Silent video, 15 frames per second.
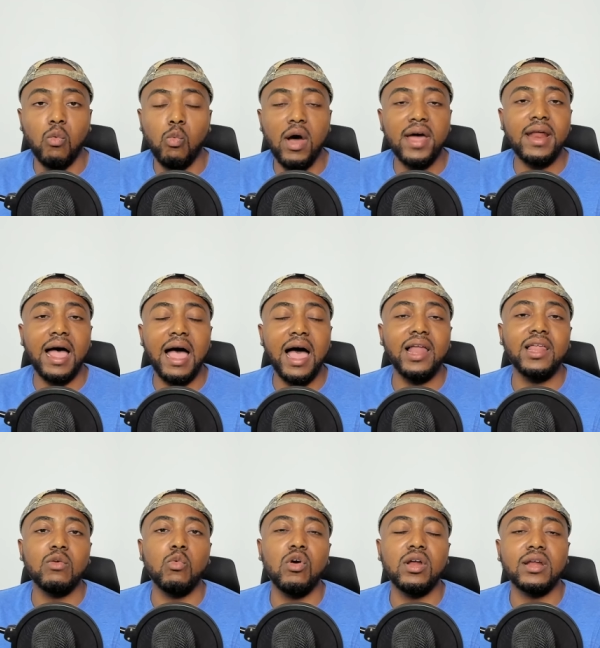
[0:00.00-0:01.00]
what
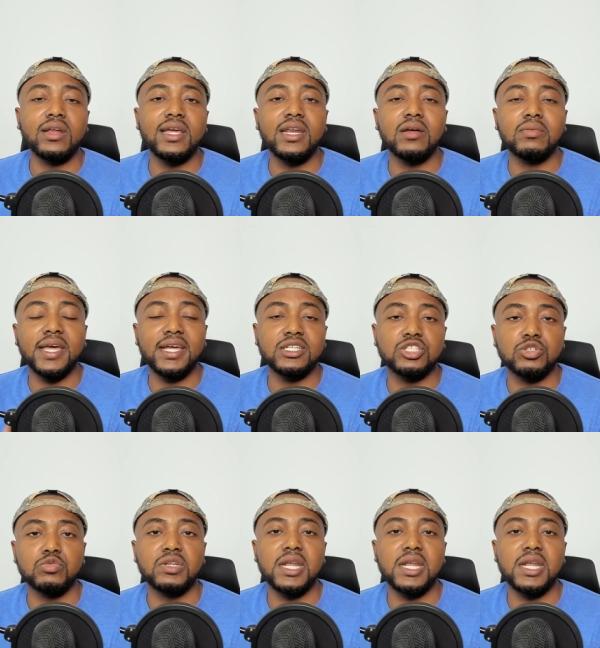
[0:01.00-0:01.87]
Hollywood elitism gets you,